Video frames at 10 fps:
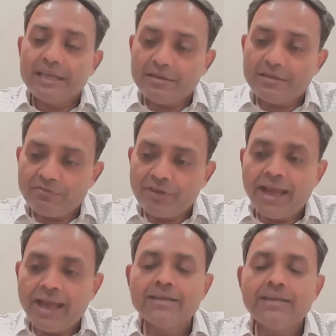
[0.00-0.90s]
In
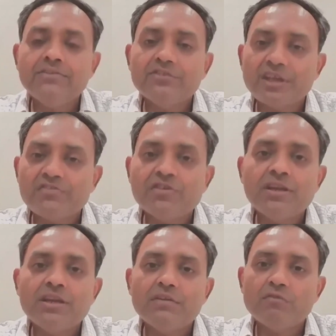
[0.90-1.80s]
fact, in
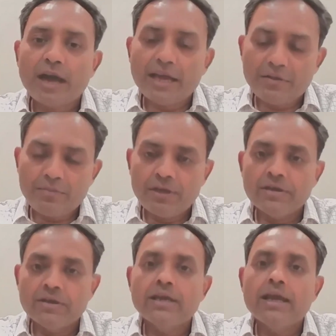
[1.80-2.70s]
such an
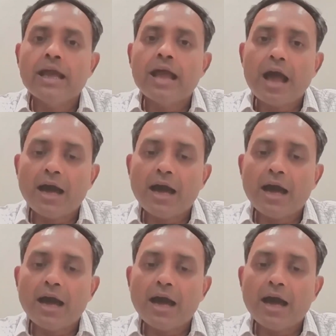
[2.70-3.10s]
environment,